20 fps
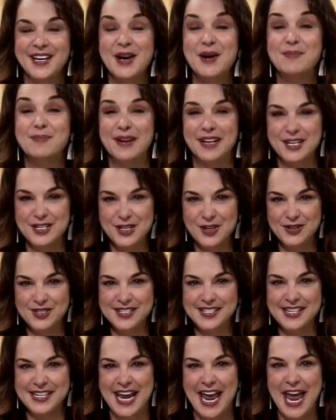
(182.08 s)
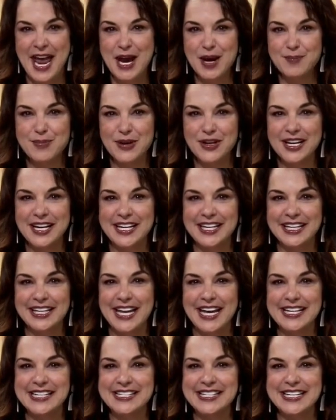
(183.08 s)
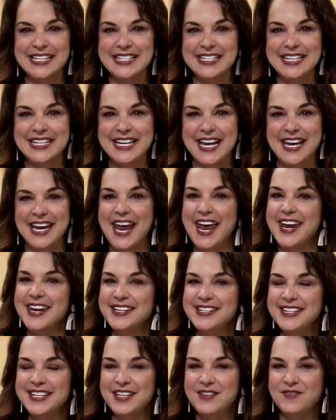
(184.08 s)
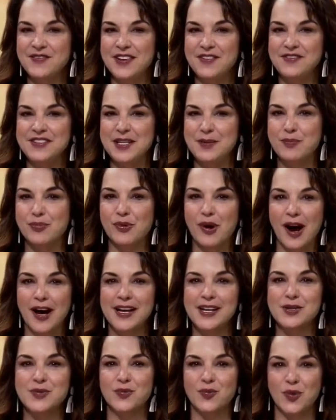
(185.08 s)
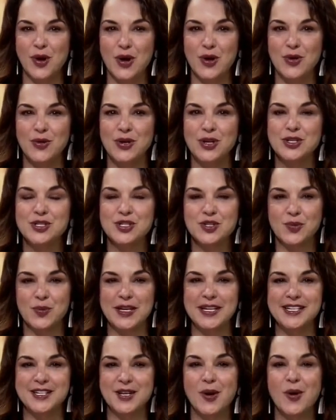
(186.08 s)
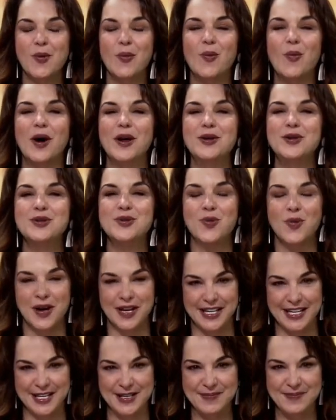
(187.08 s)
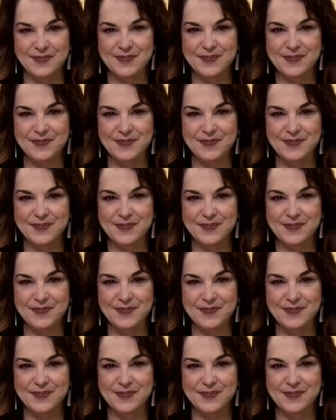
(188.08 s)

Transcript: Monkey Joe's is in Hamburg in Lexington at 1850 Bryant Road, Suite 120.